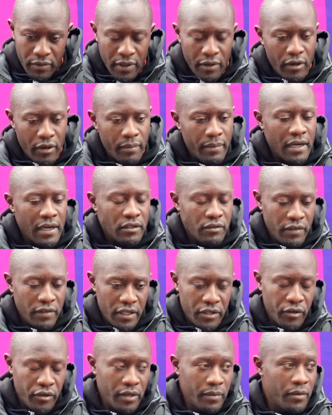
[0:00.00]
We are going back to
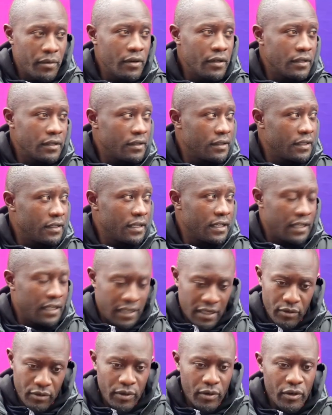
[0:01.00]
the drawing board.
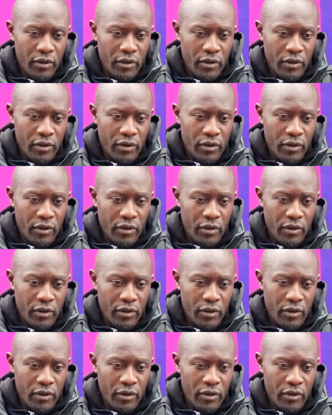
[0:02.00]
We